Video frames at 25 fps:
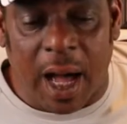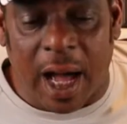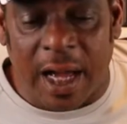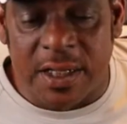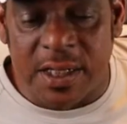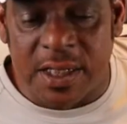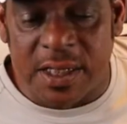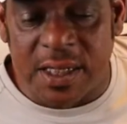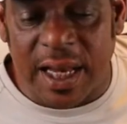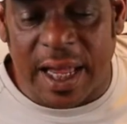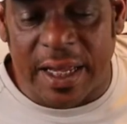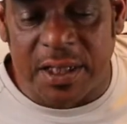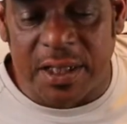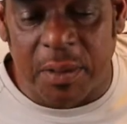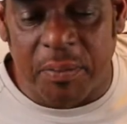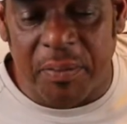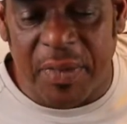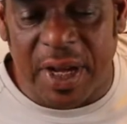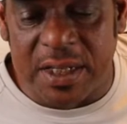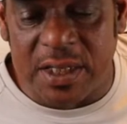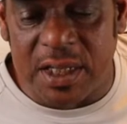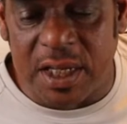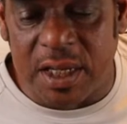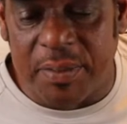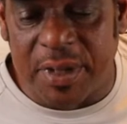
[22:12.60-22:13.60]
I just like to
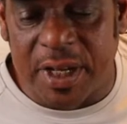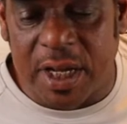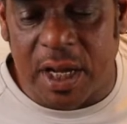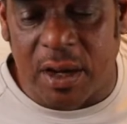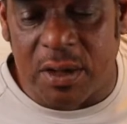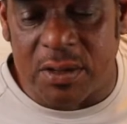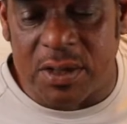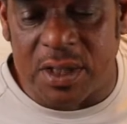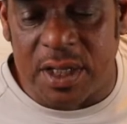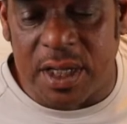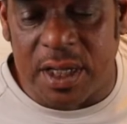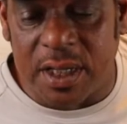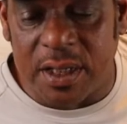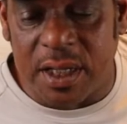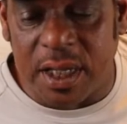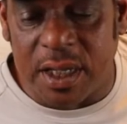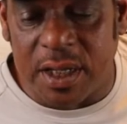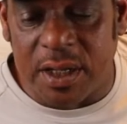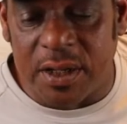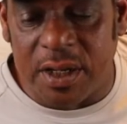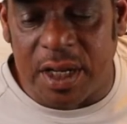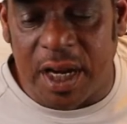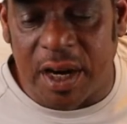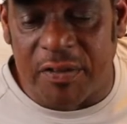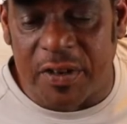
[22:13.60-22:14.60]
mention it because it
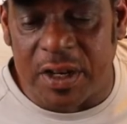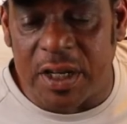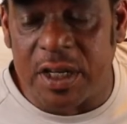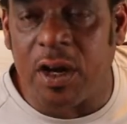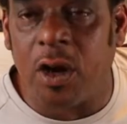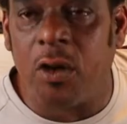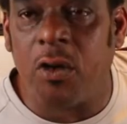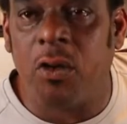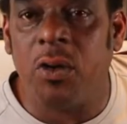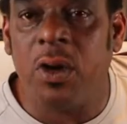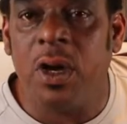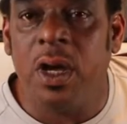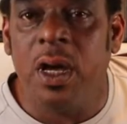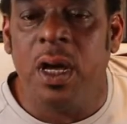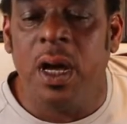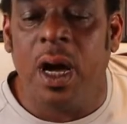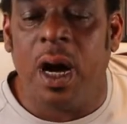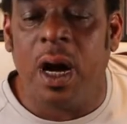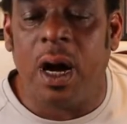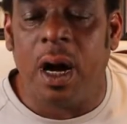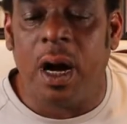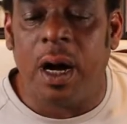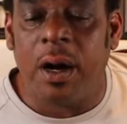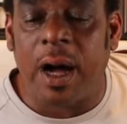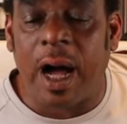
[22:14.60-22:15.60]
you never know.
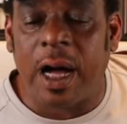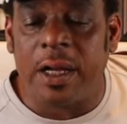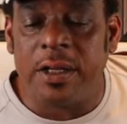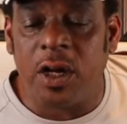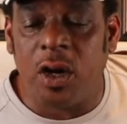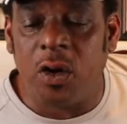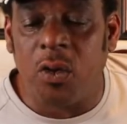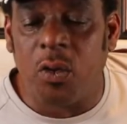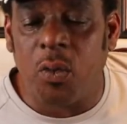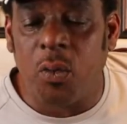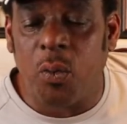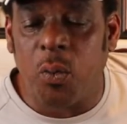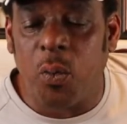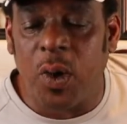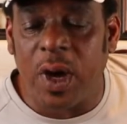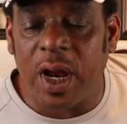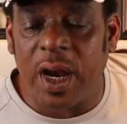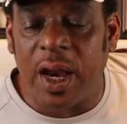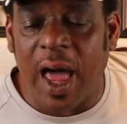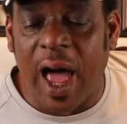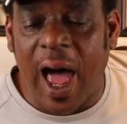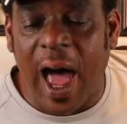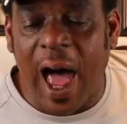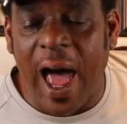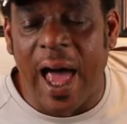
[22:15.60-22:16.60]
Uh, I know
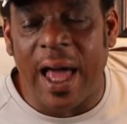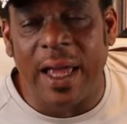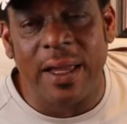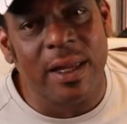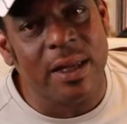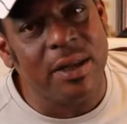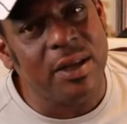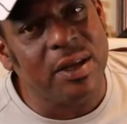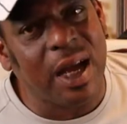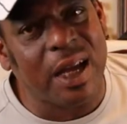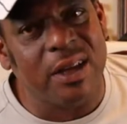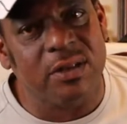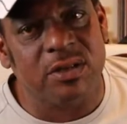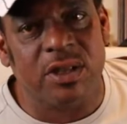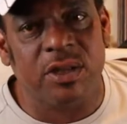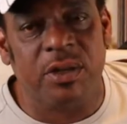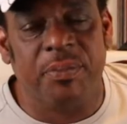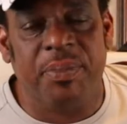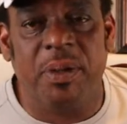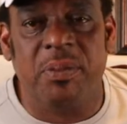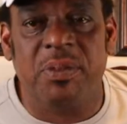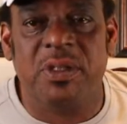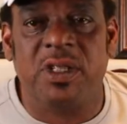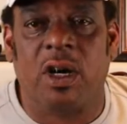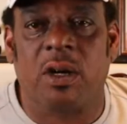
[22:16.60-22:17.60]
when I I used to hear
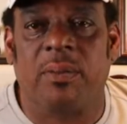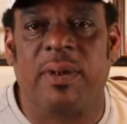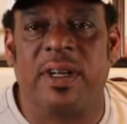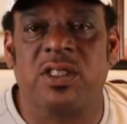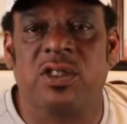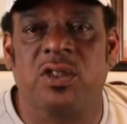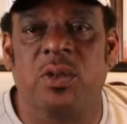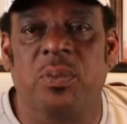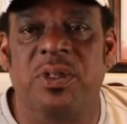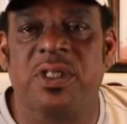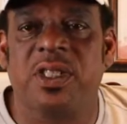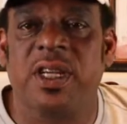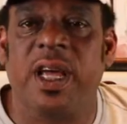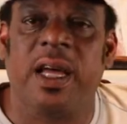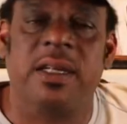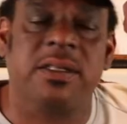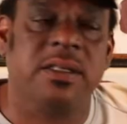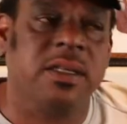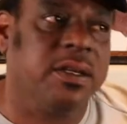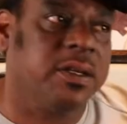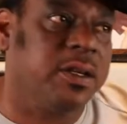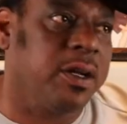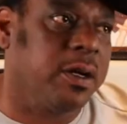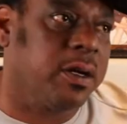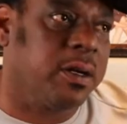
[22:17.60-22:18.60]
people talk about super chats
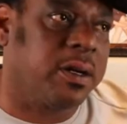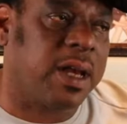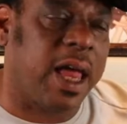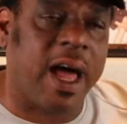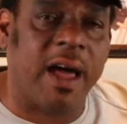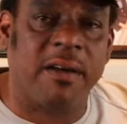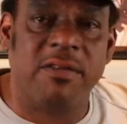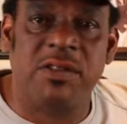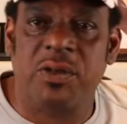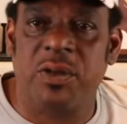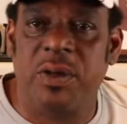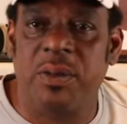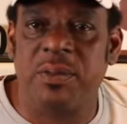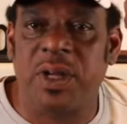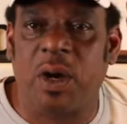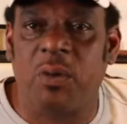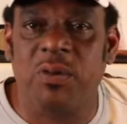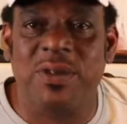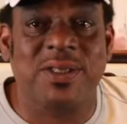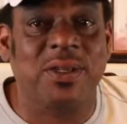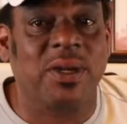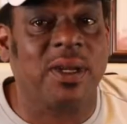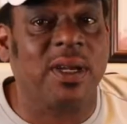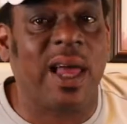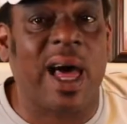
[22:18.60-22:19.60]
in their live streams. I
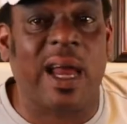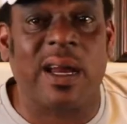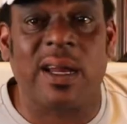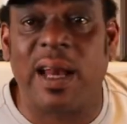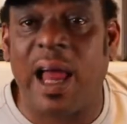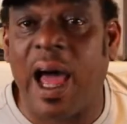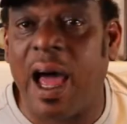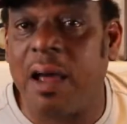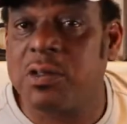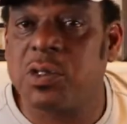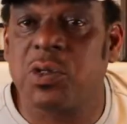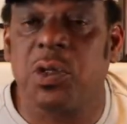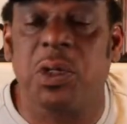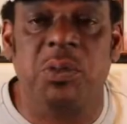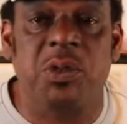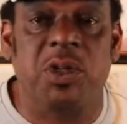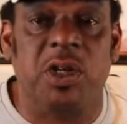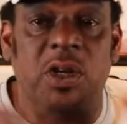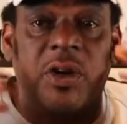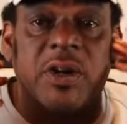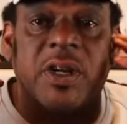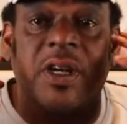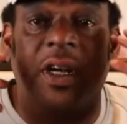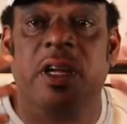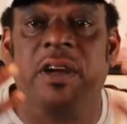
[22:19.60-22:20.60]
went to a lot of live streams
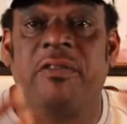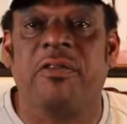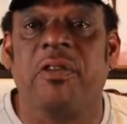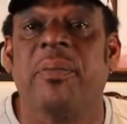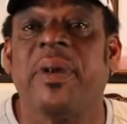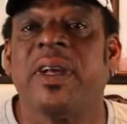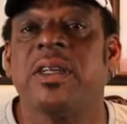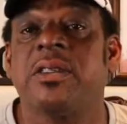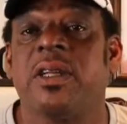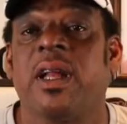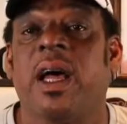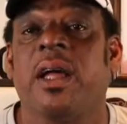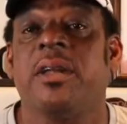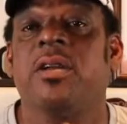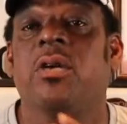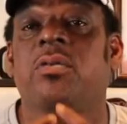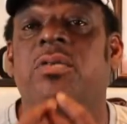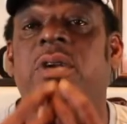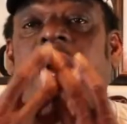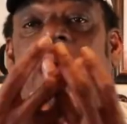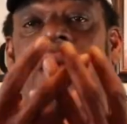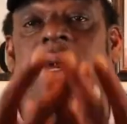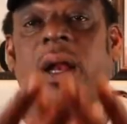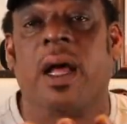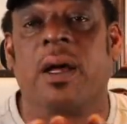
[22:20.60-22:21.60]
learning the information I know
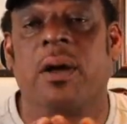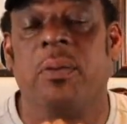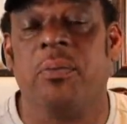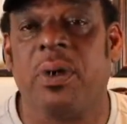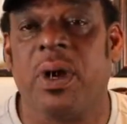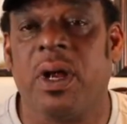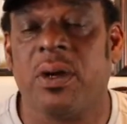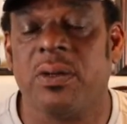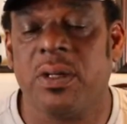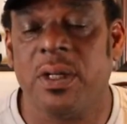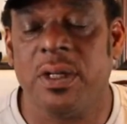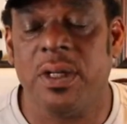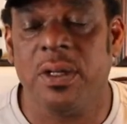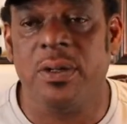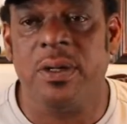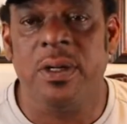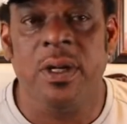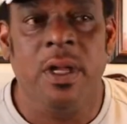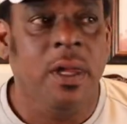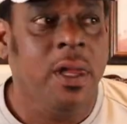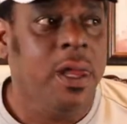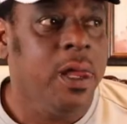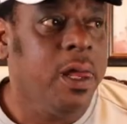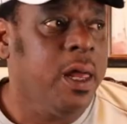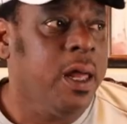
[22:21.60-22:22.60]
now that I can put out to you.
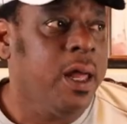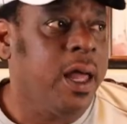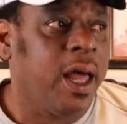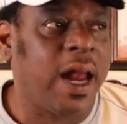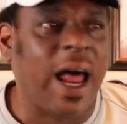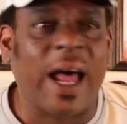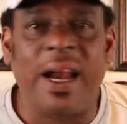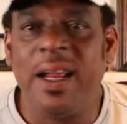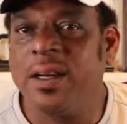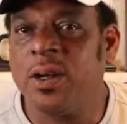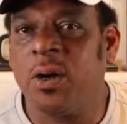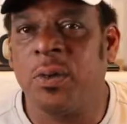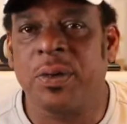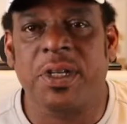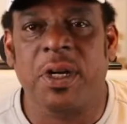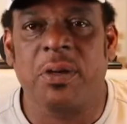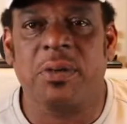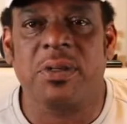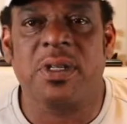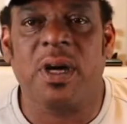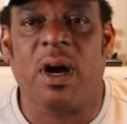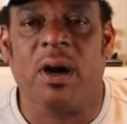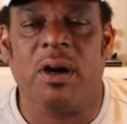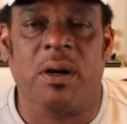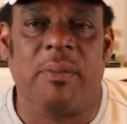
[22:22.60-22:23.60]
And I didn't know what they were
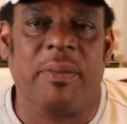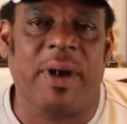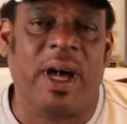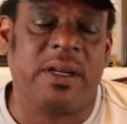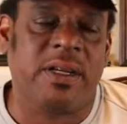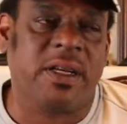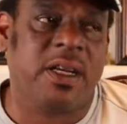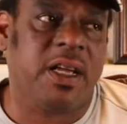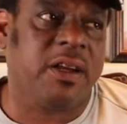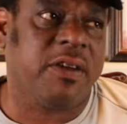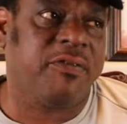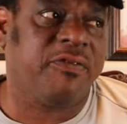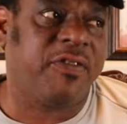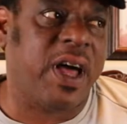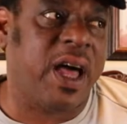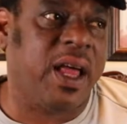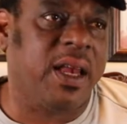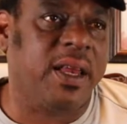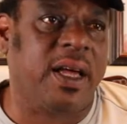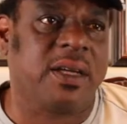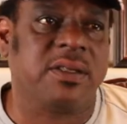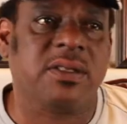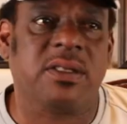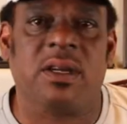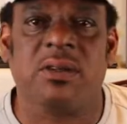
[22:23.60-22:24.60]
talking about. And then
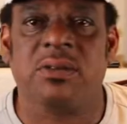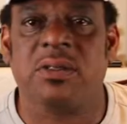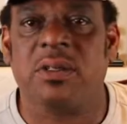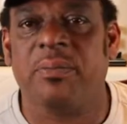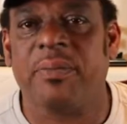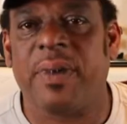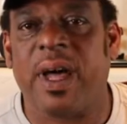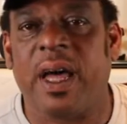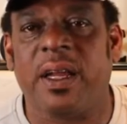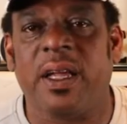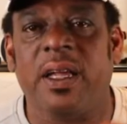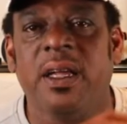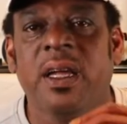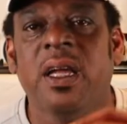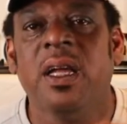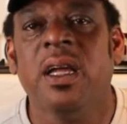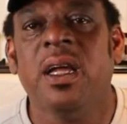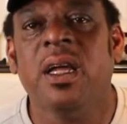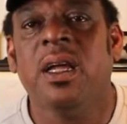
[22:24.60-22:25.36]
finally I saw somebody